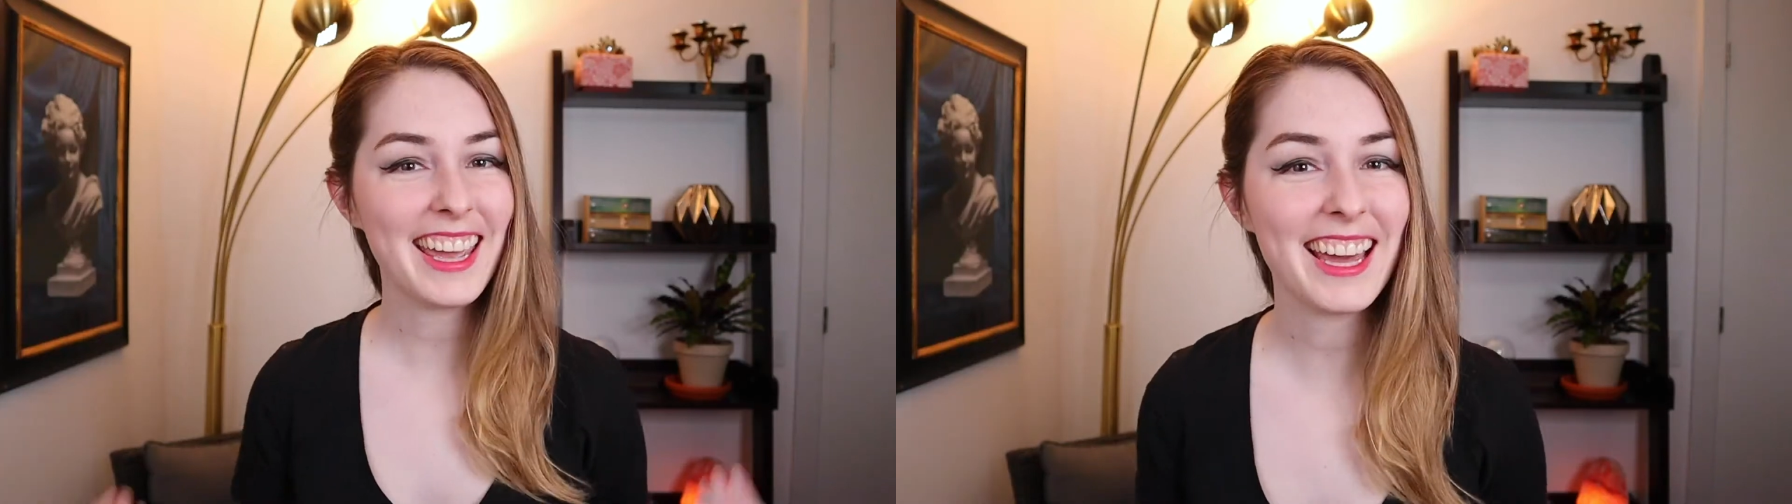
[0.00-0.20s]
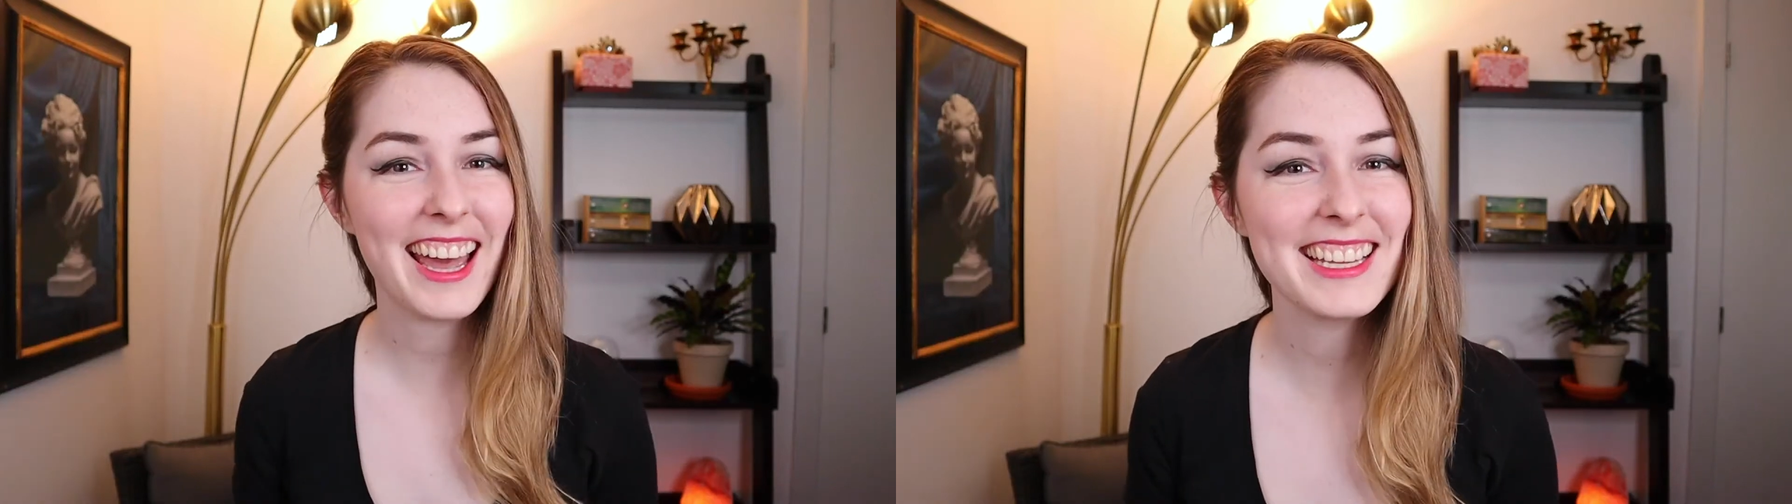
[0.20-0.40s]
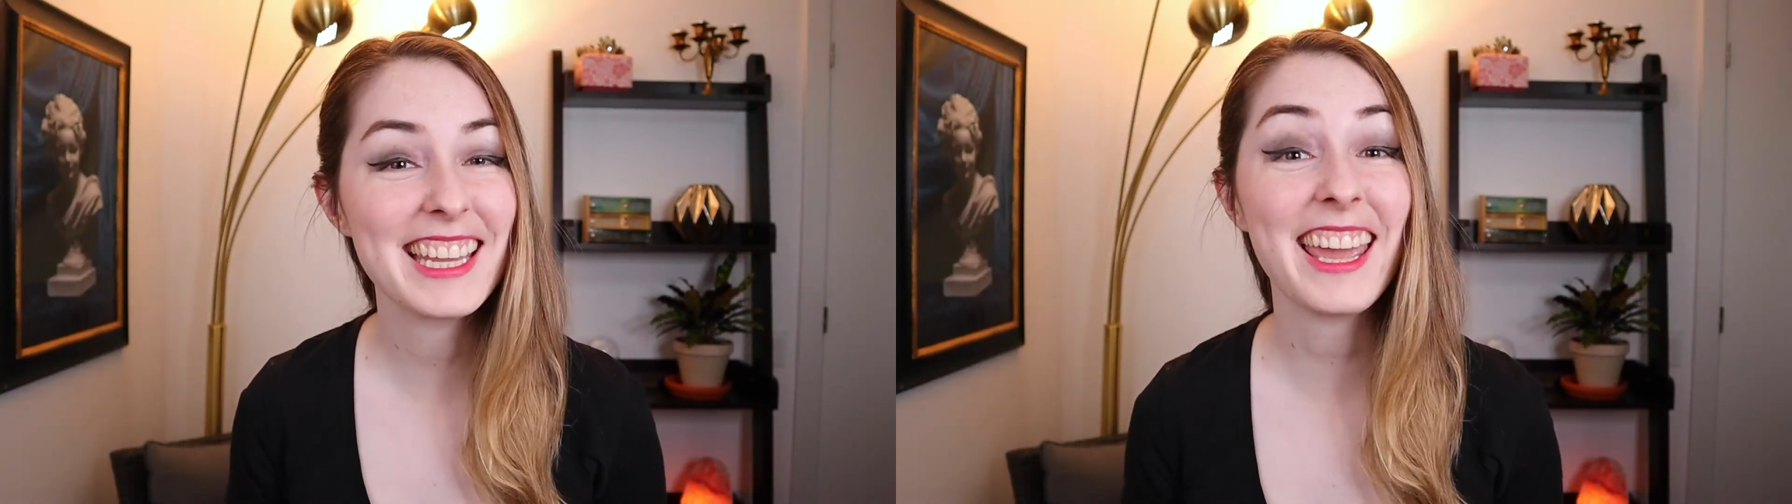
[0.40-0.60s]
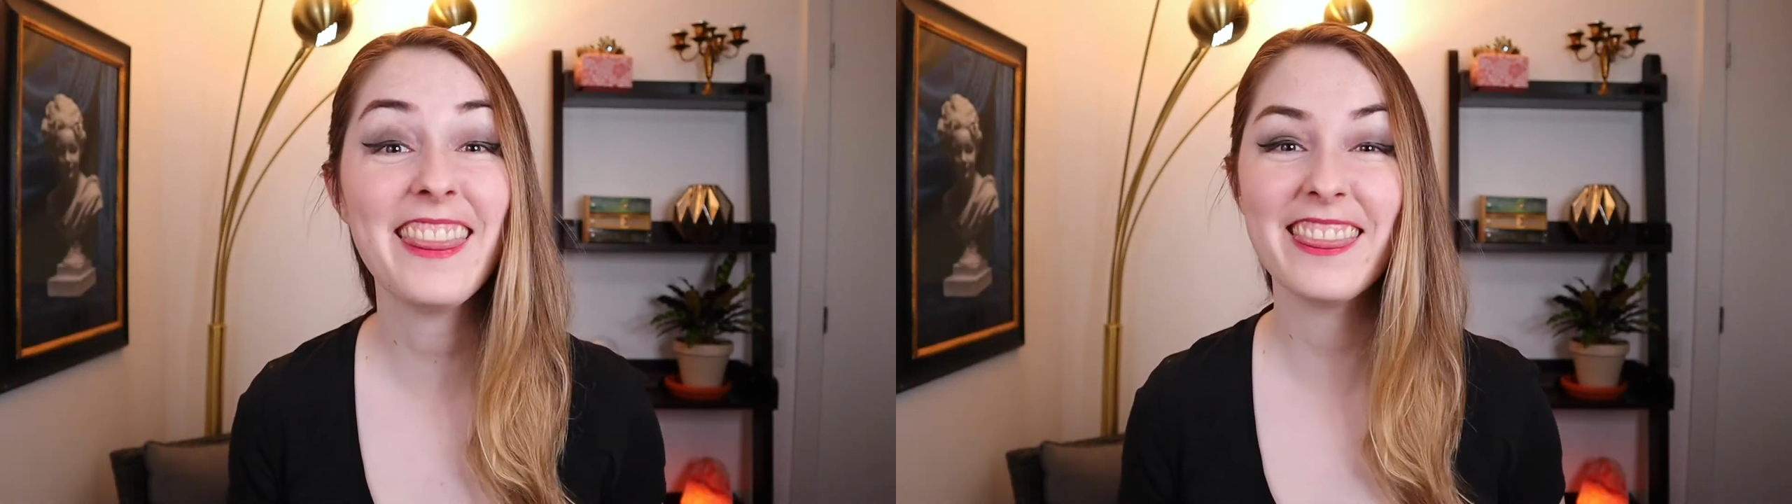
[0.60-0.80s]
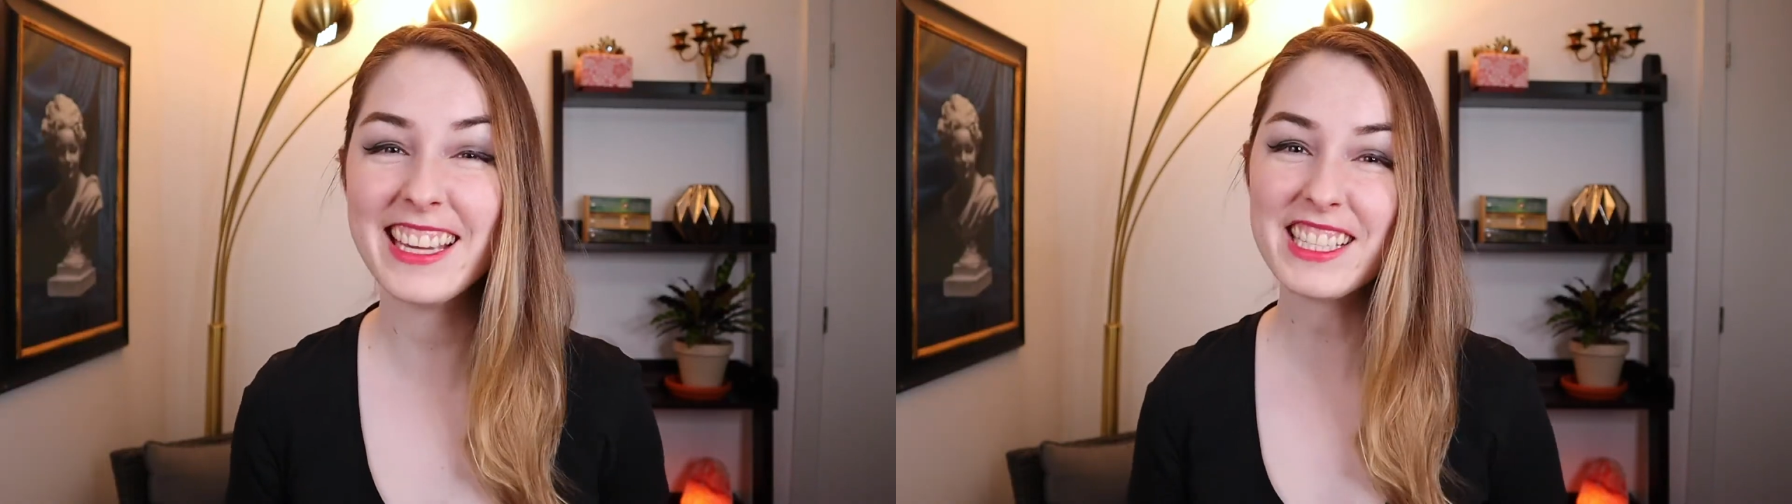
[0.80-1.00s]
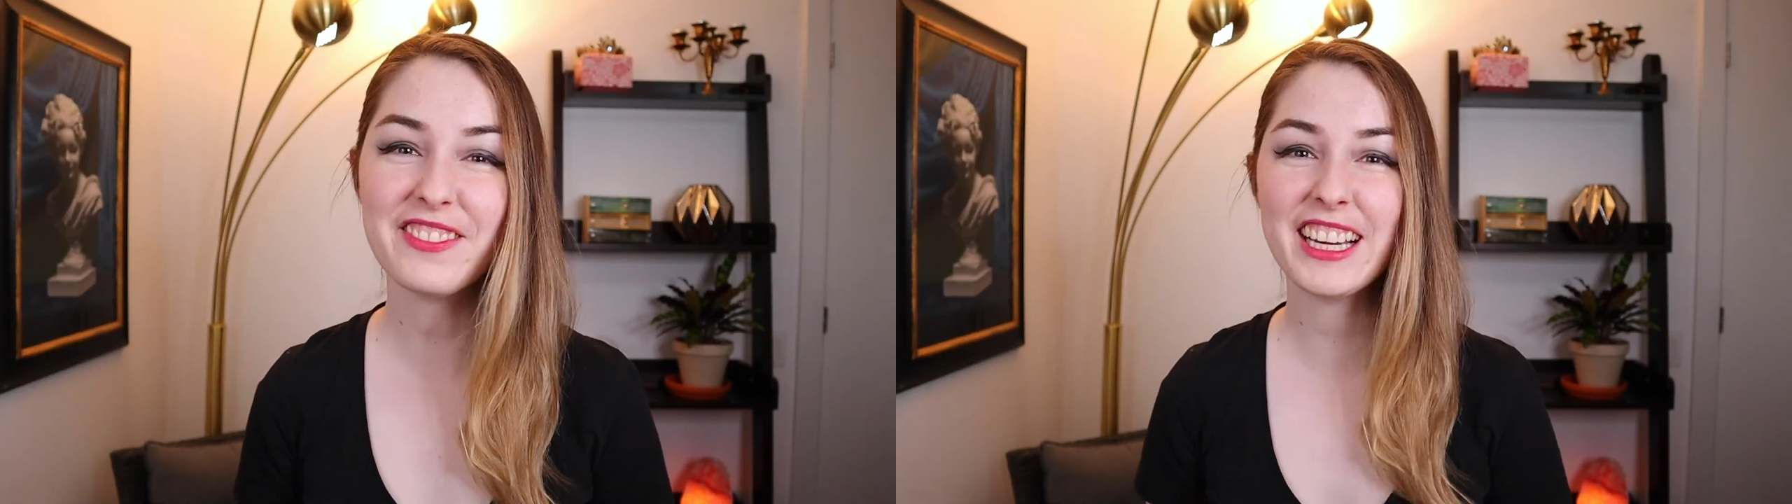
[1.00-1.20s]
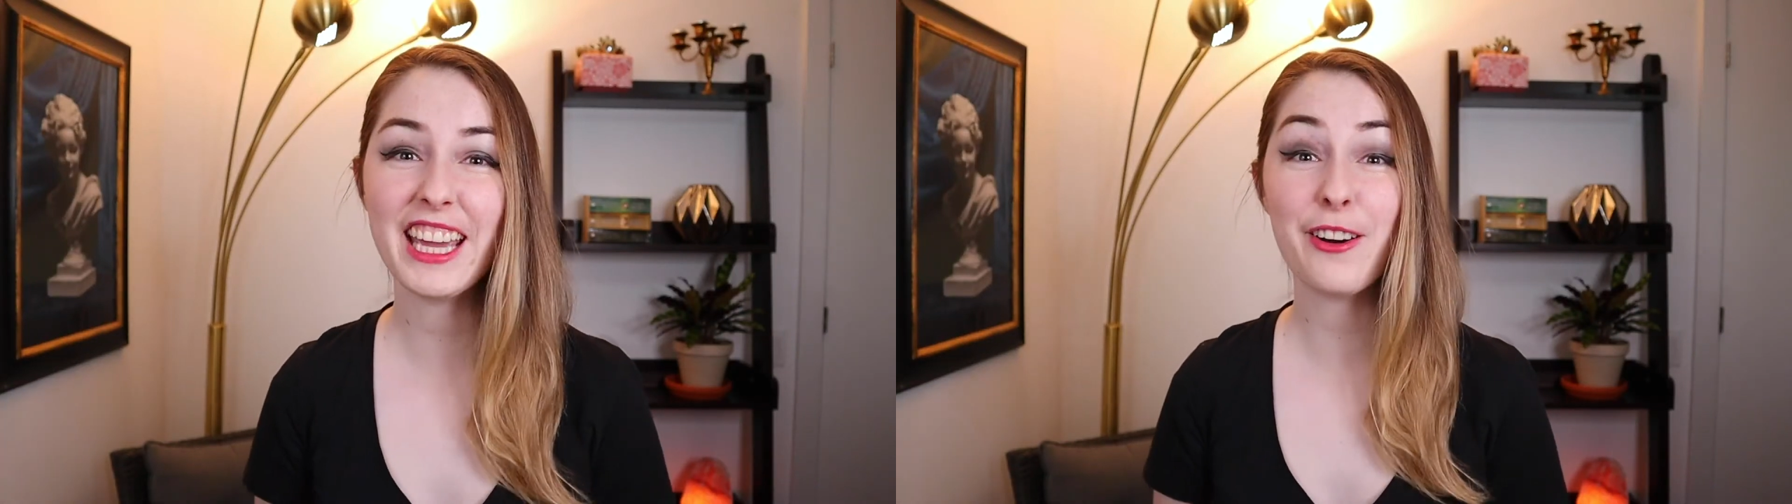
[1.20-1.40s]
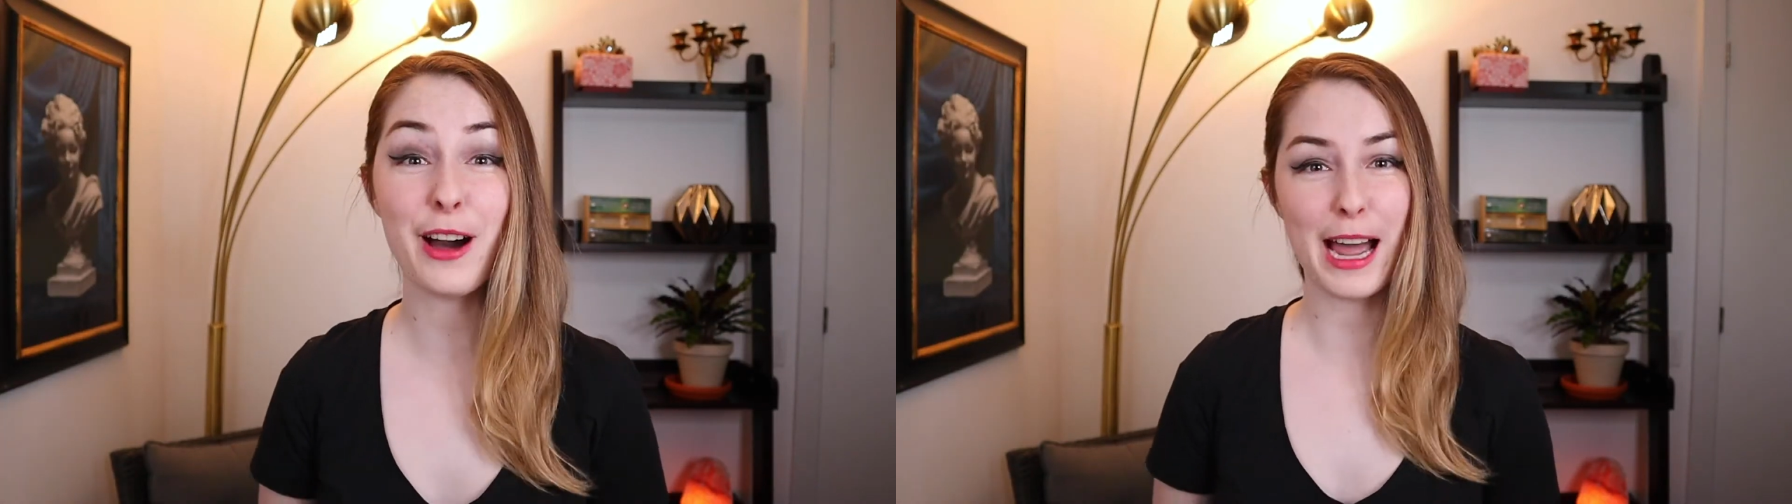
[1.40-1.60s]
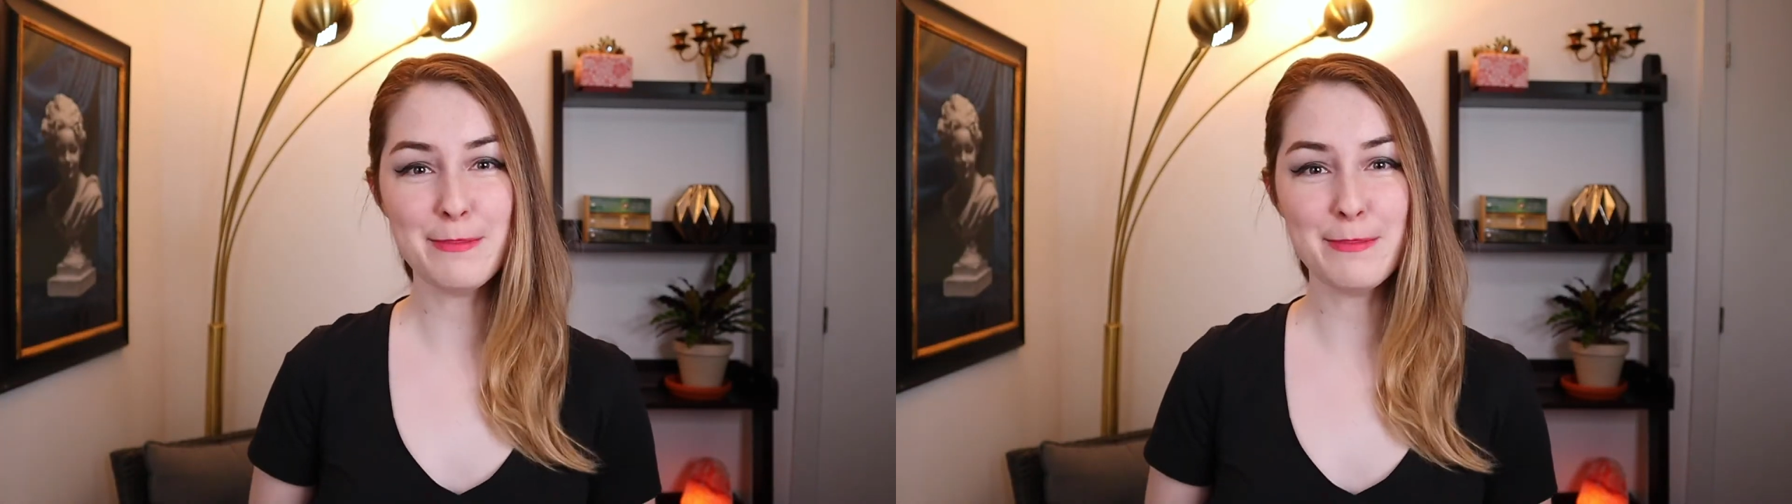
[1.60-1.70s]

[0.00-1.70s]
Hey guys, in this video,